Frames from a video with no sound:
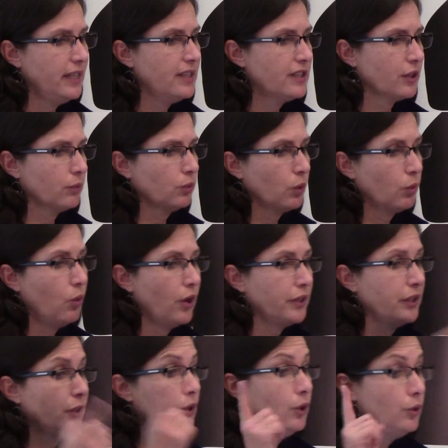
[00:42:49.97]
These are
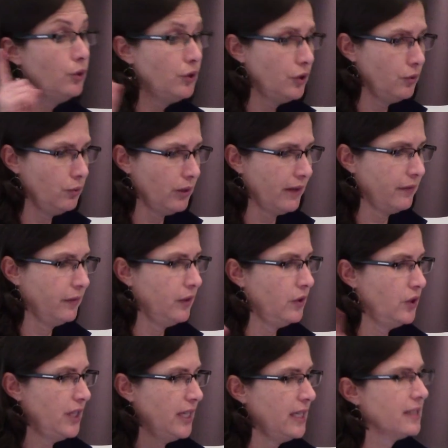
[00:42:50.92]
Rwandan Hutu
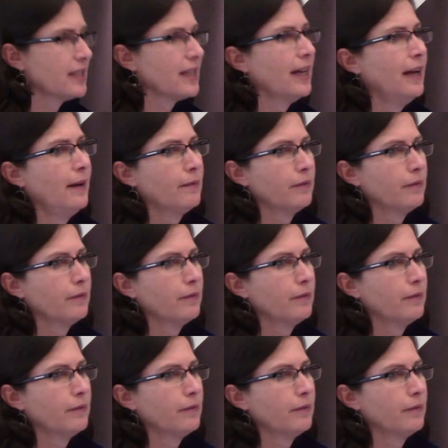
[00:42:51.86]
refugees